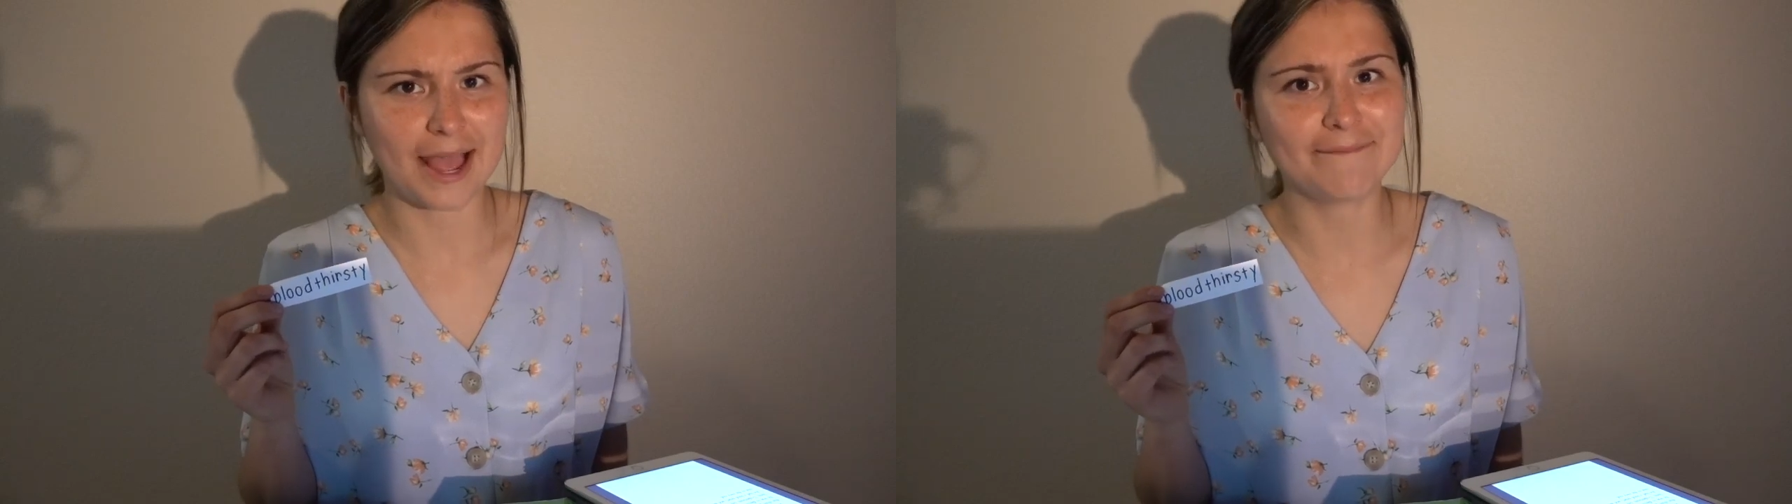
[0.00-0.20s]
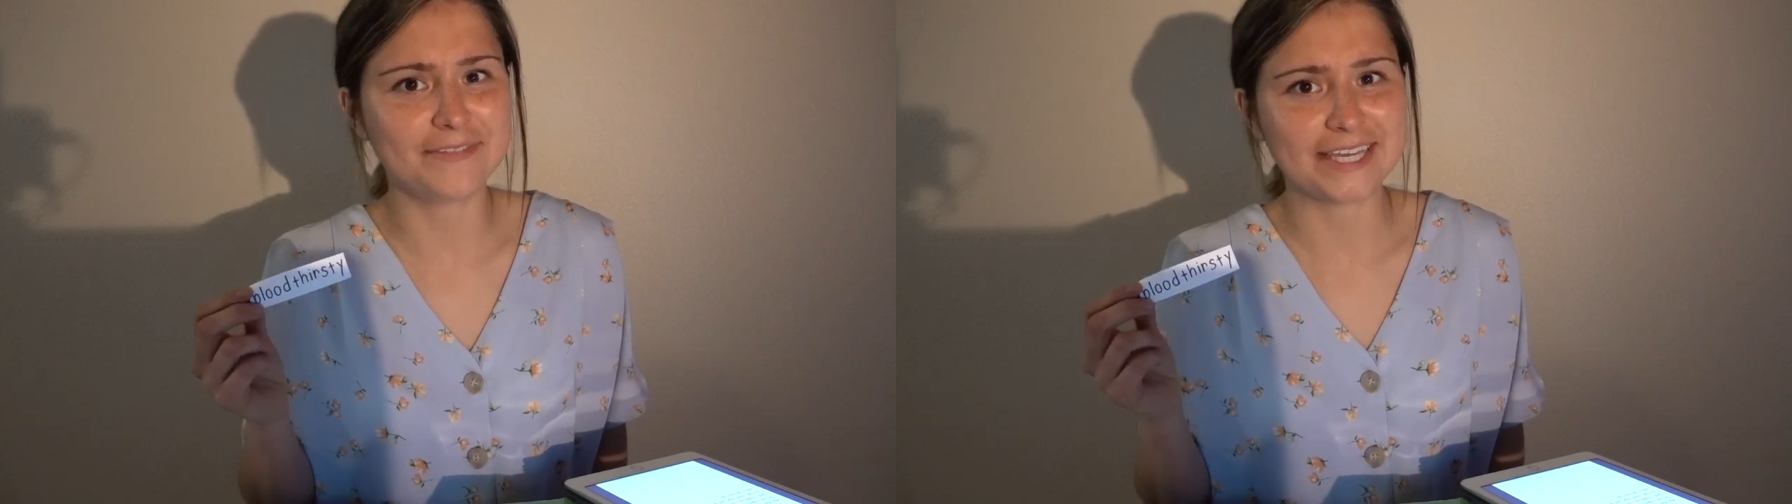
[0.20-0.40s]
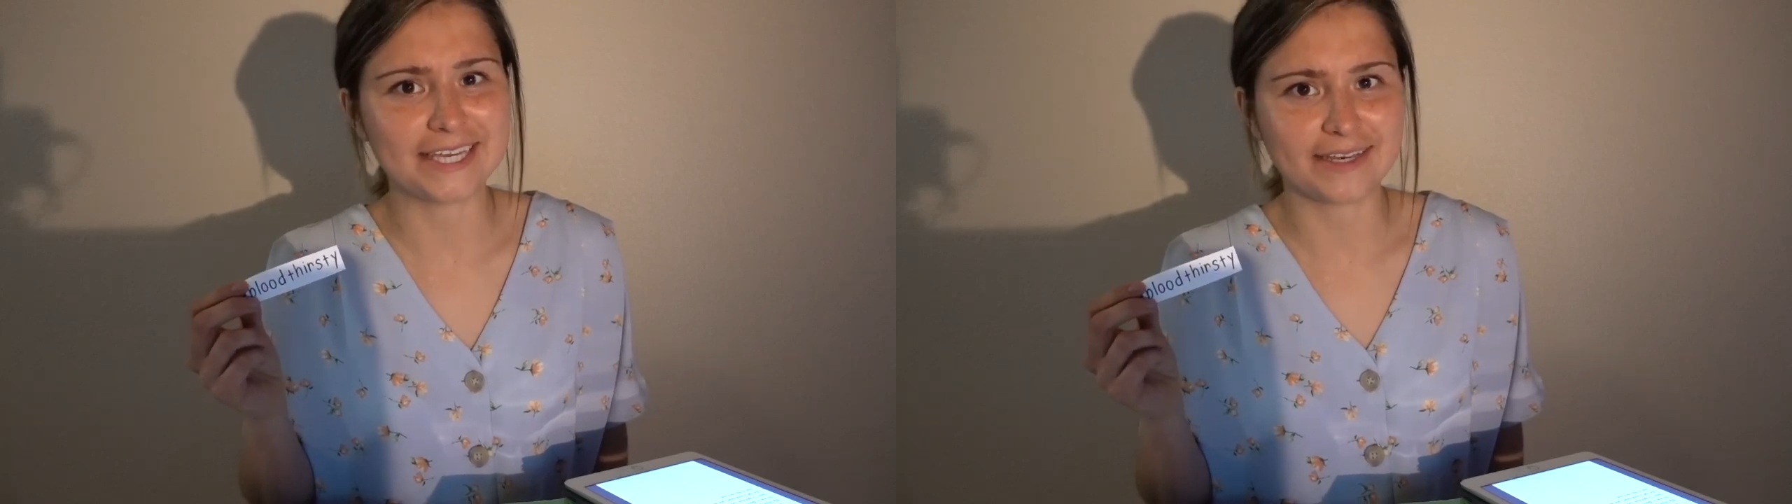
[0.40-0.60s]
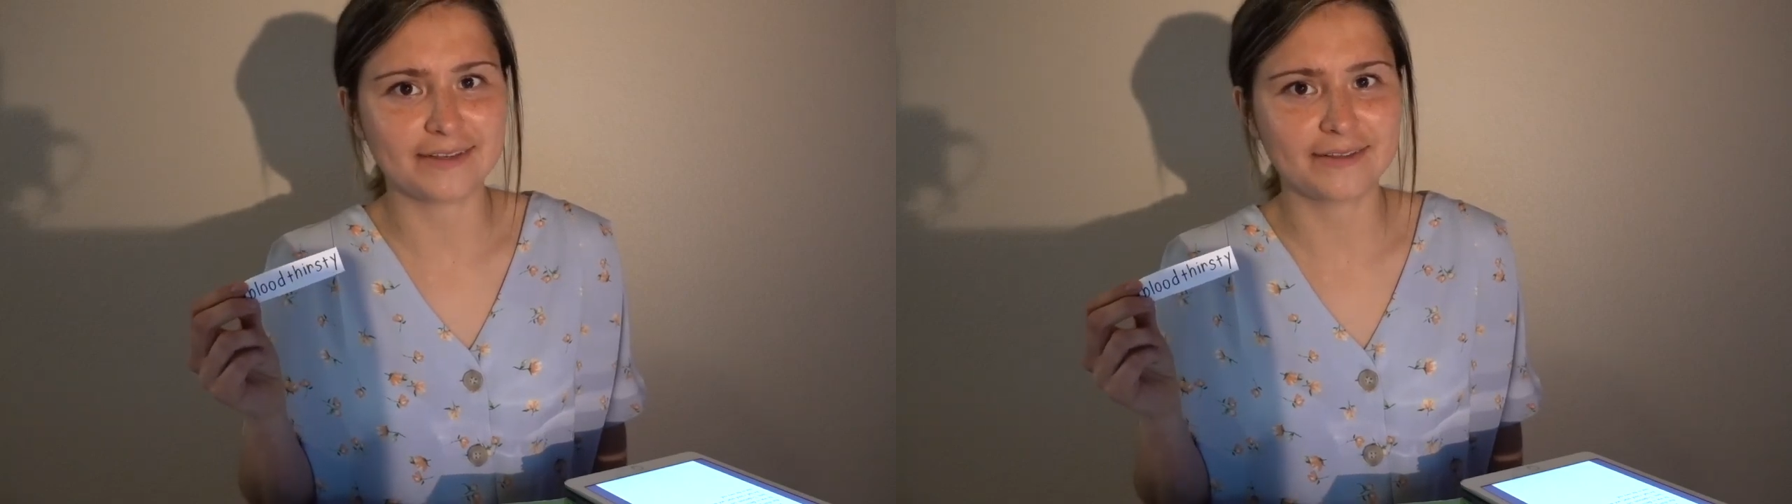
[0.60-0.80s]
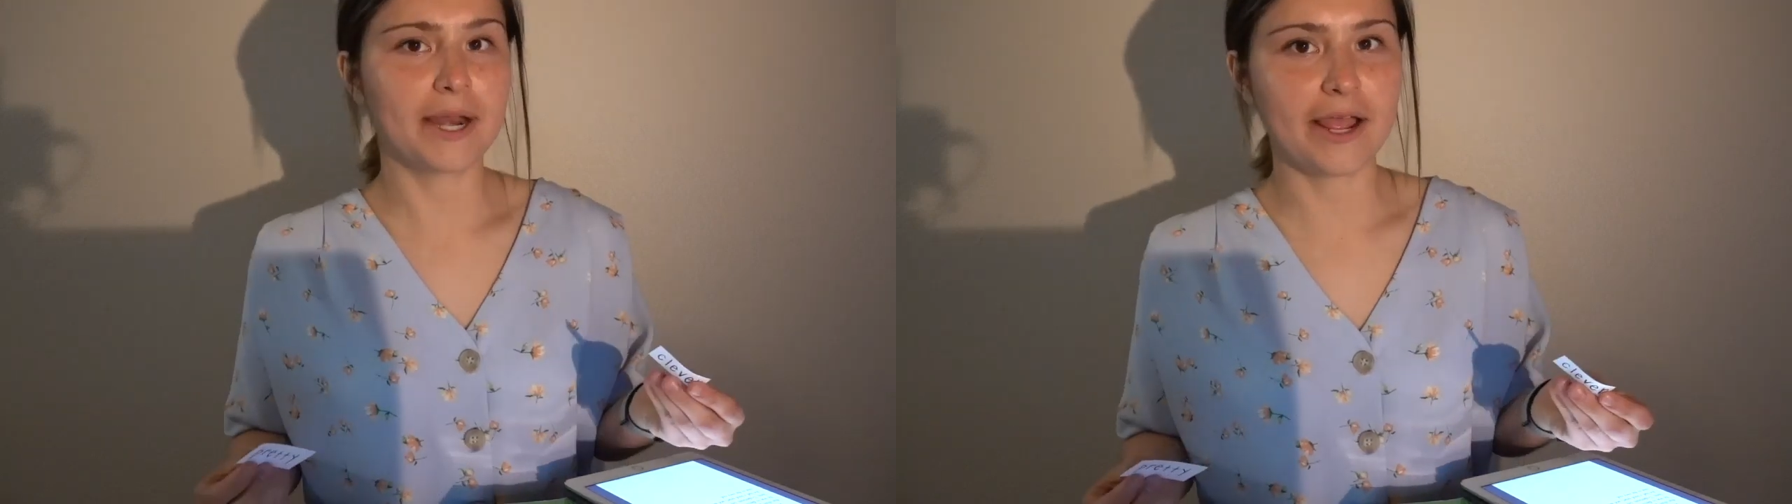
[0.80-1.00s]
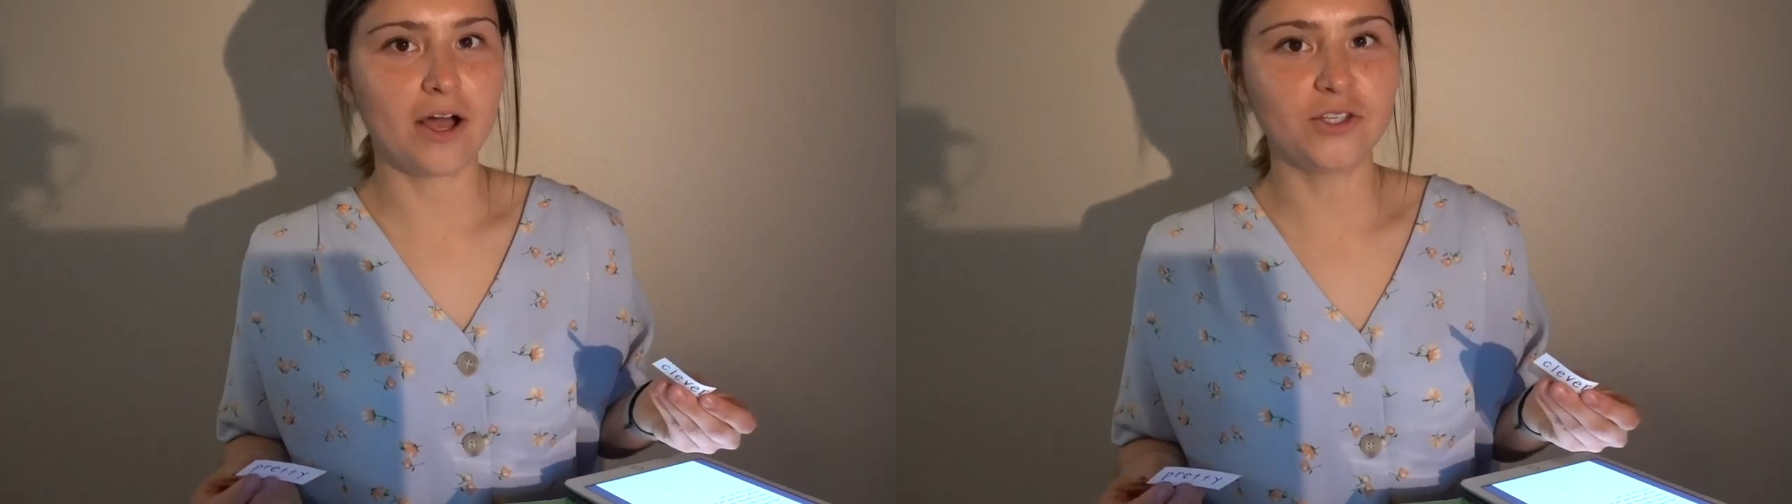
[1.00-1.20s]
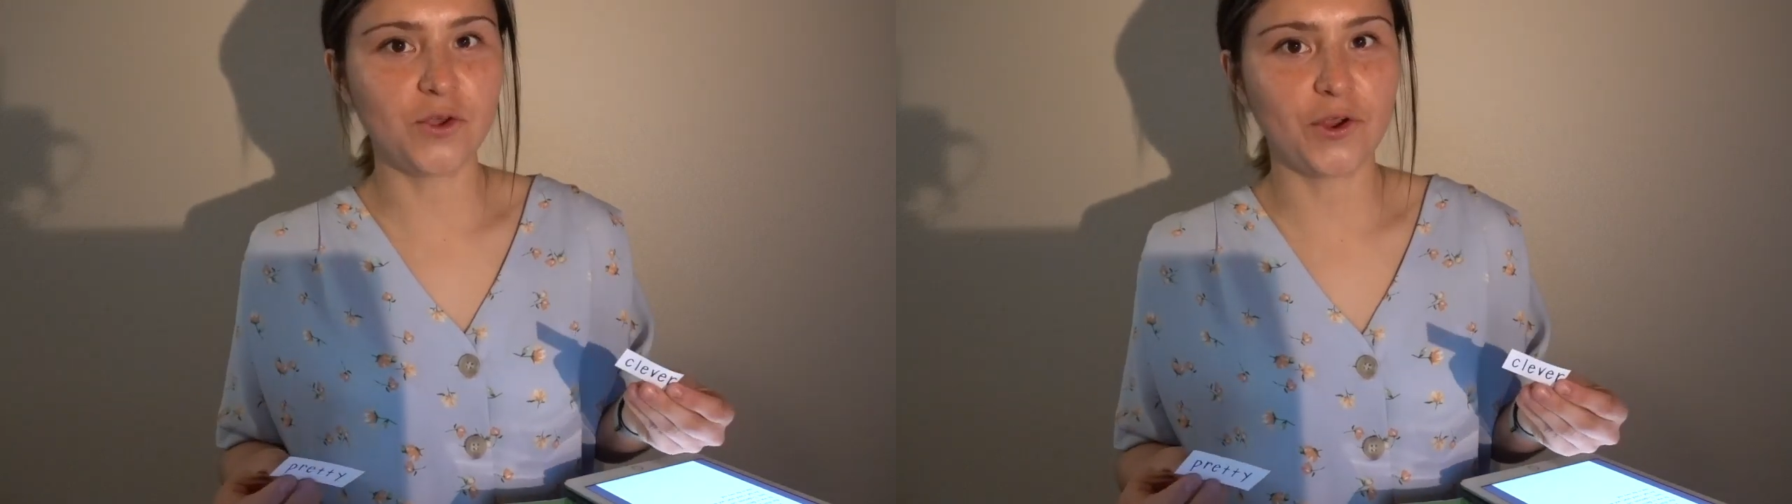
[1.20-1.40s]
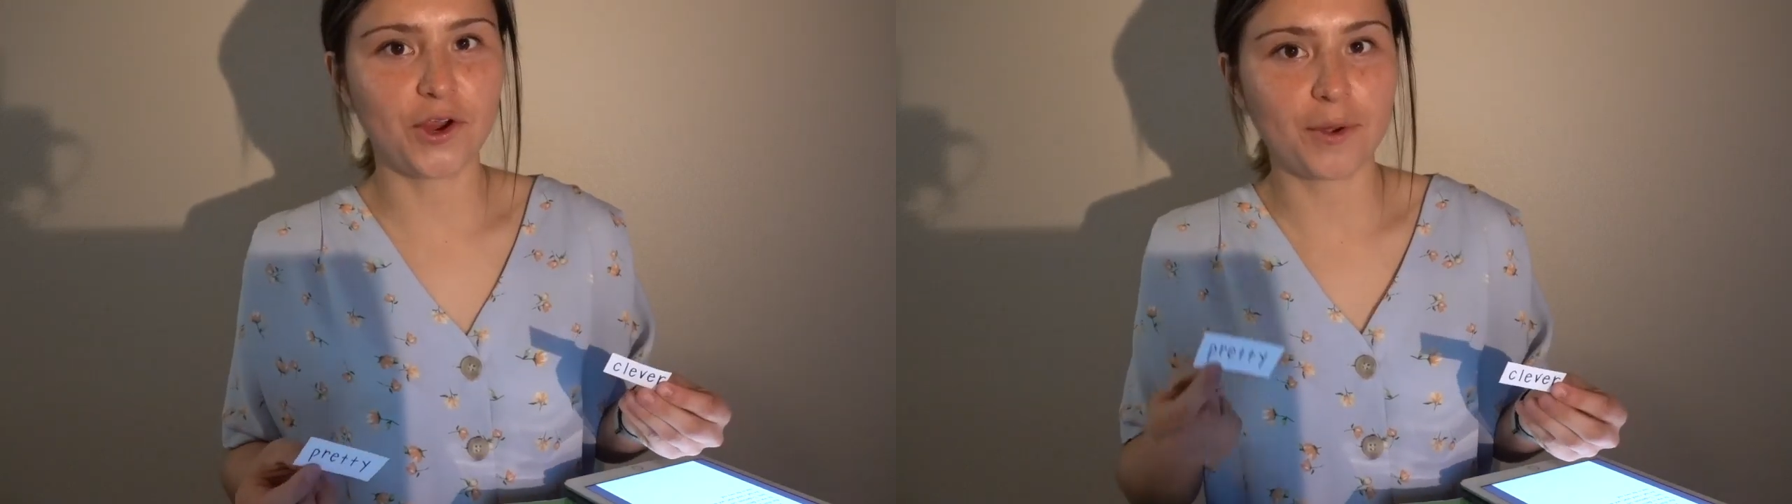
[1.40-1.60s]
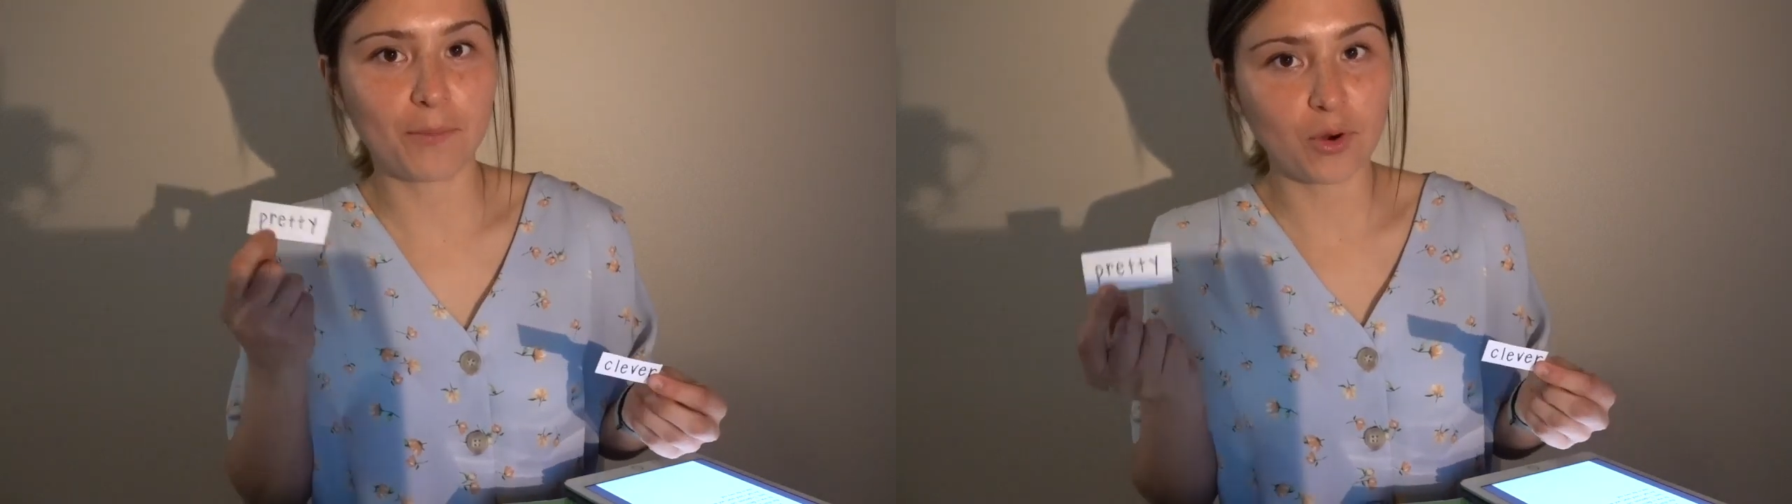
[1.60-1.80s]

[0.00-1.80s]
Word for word: I'm vegan. But I also heard